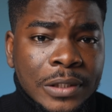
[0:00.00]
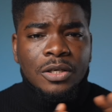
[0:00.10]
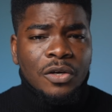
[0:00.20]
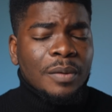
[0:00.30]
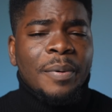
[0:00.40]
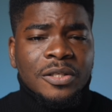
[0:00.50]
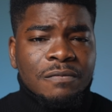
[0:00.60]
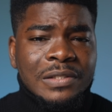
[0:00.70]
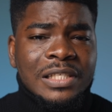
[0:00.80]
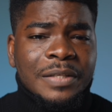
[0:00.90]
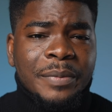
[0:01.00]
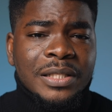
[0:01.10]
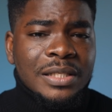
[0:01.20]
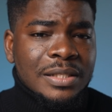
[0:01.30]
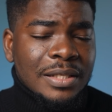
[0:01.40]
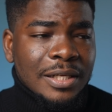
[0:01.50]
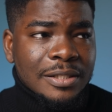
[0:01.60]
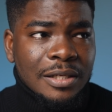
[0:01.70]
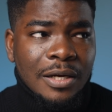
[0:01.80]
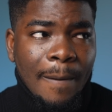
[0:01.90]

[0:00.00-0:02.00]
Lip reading: The other part of the statement is that